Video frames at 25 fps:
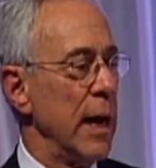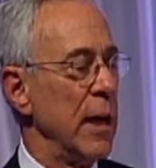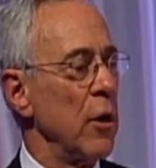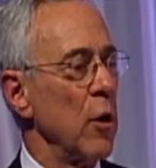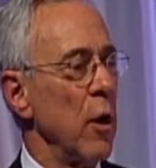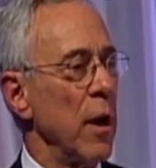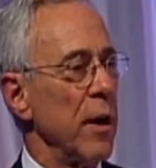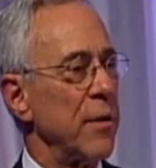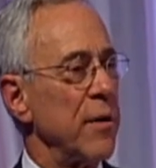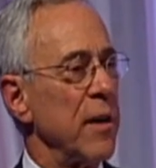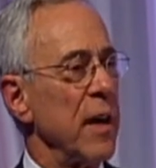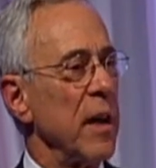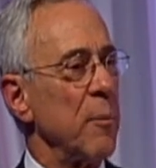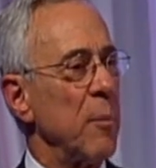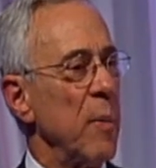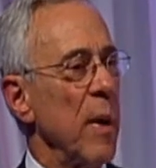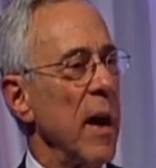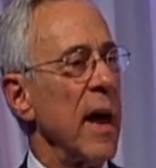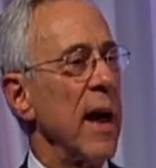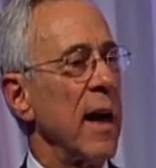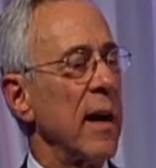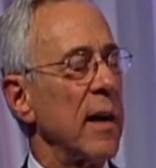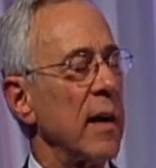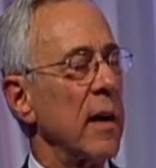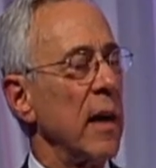You know, I think
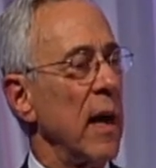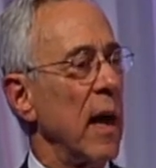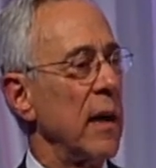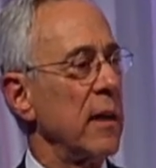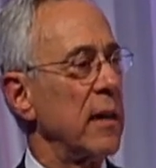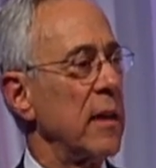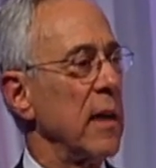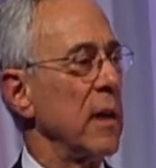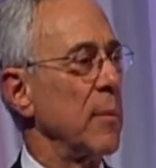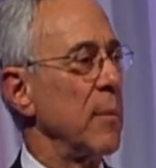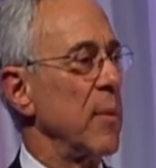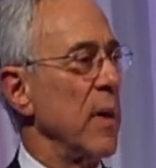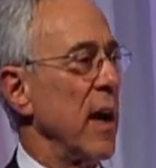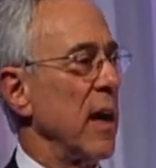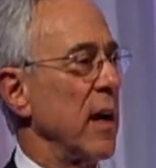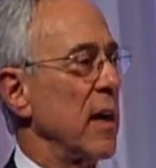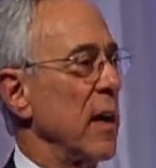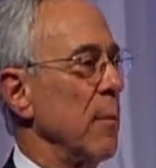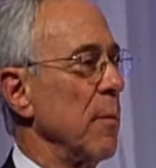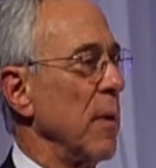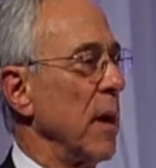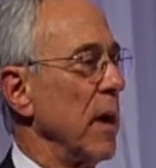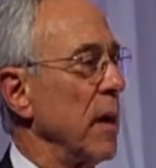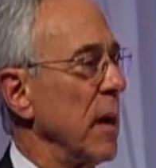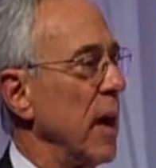back
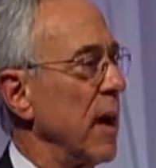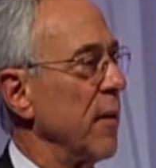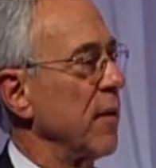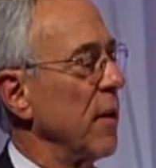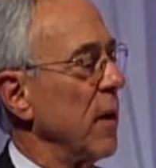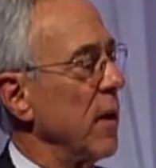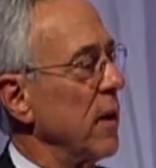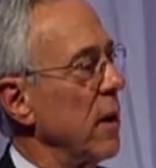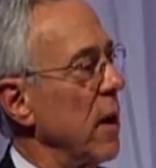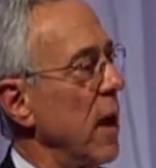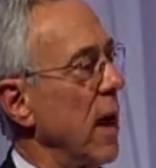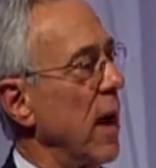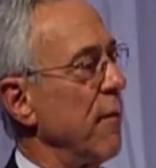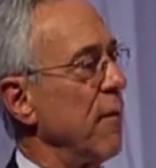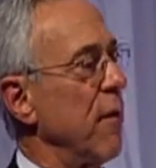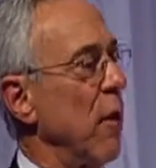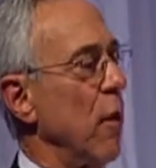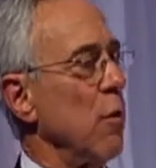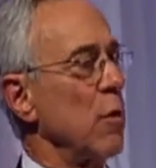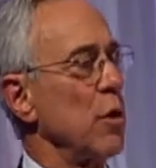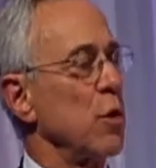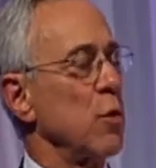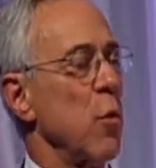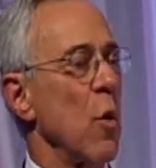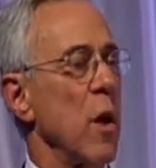on my life. I've
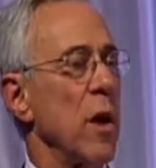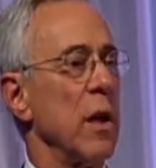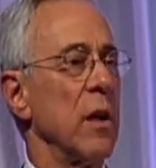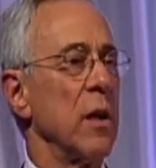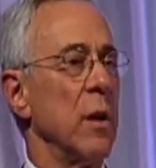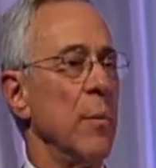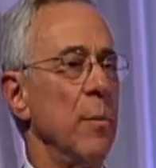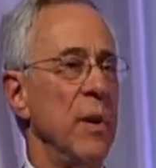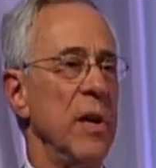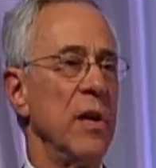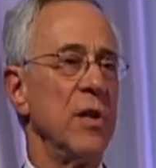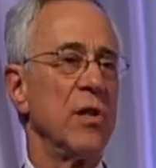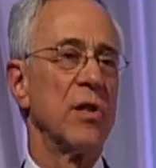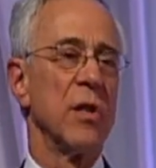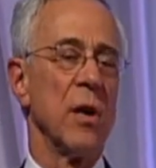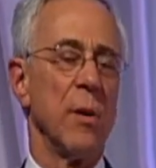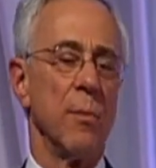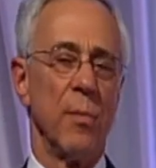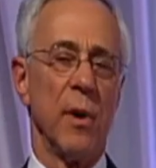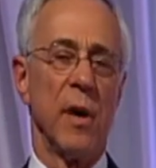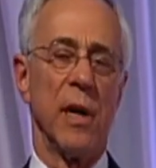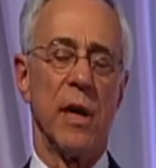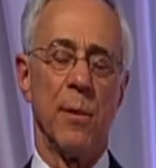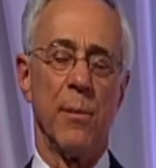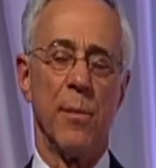always wanted to be
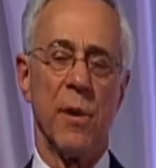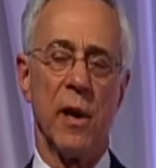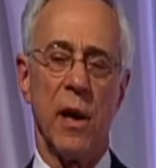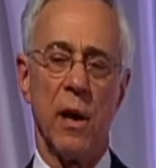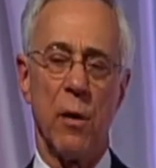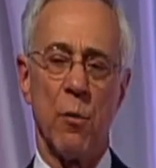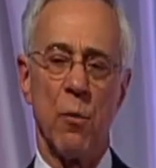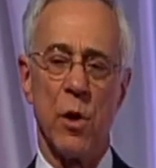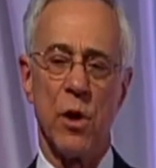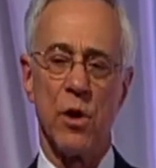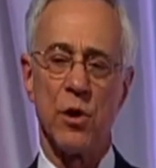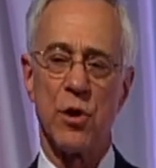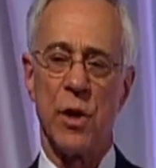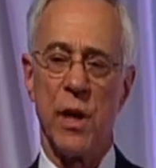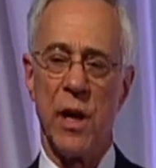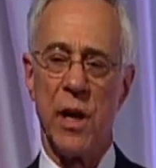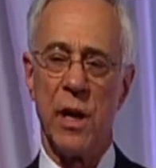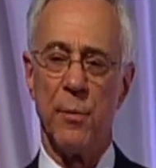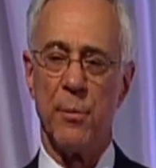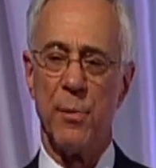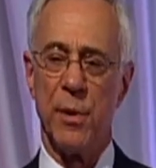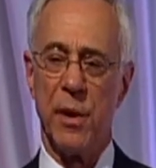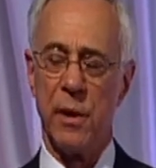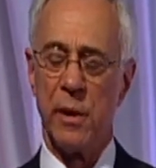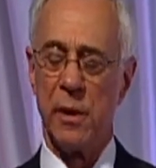somebody, but I wished
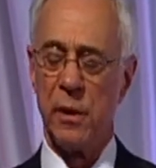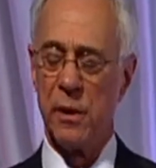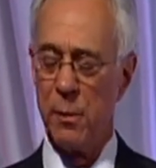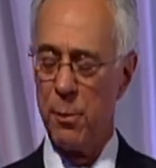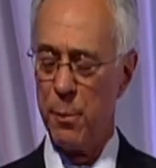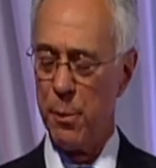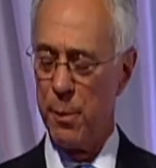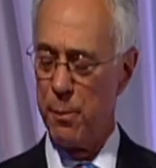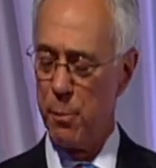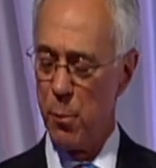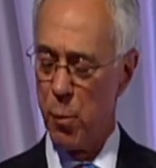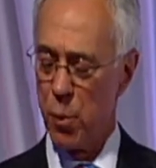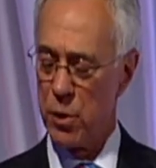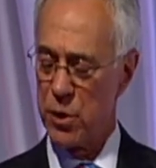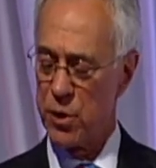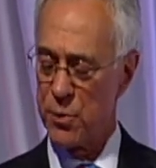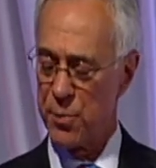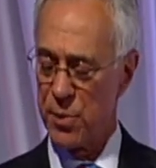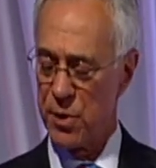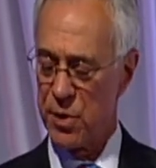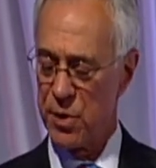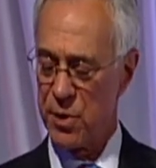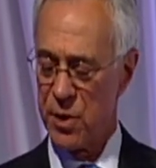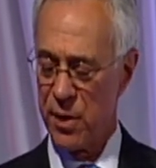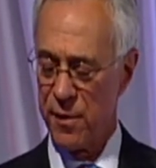I had been a little bit more
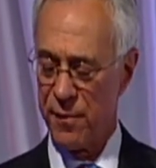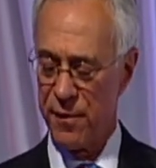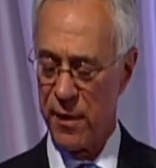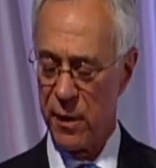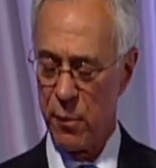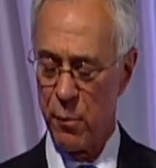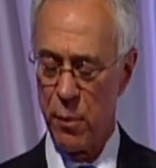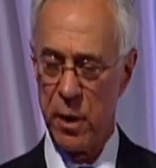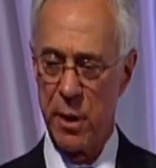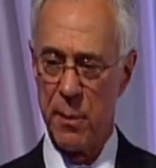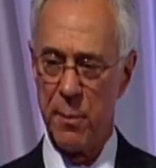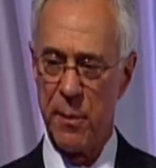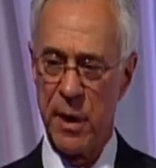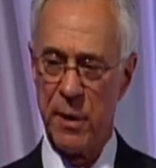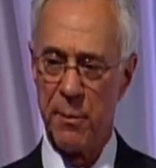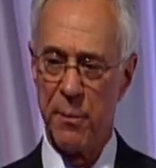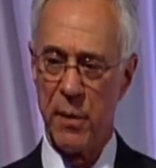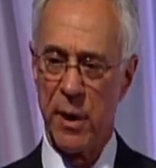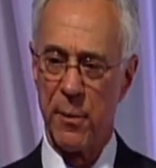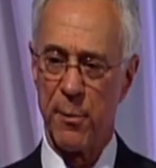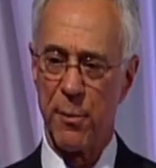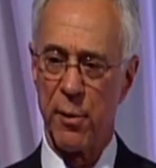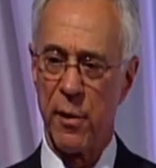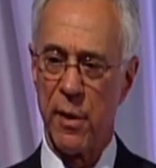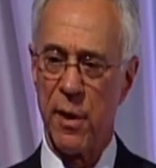specific when I made
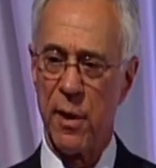my